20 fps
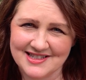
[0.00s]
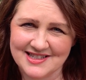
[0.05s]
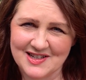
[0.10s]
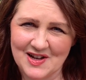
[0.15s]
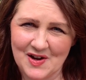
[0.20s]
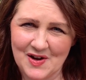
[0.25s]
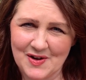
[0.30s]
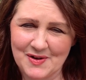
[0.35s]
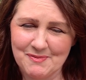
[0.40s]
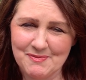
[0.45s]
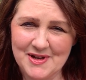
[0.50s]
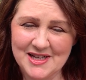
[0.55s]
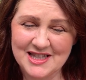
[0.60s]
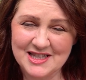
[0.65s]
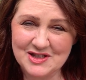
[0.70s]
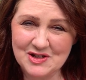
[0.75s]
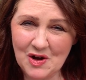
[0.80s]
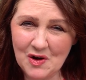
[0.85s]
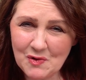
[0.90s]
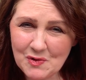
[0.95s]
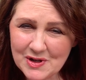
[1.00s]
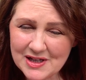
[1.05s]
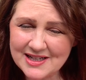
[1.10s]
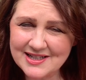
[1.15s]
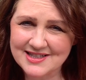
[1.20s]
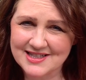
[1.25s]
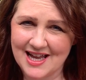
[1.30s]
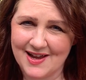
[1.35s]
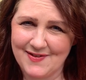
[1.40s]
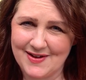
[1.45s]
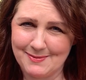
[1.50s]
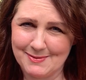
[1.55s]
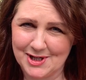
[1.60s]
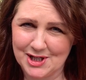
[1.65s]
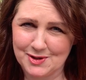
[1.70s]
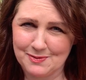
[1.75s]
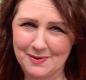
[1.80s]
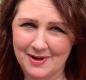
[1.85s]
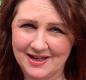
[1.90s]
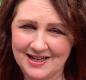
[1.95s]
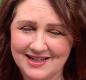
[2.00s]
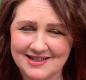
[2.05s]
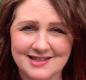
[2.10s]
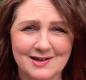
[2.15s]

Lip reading: So it's not really saving much money.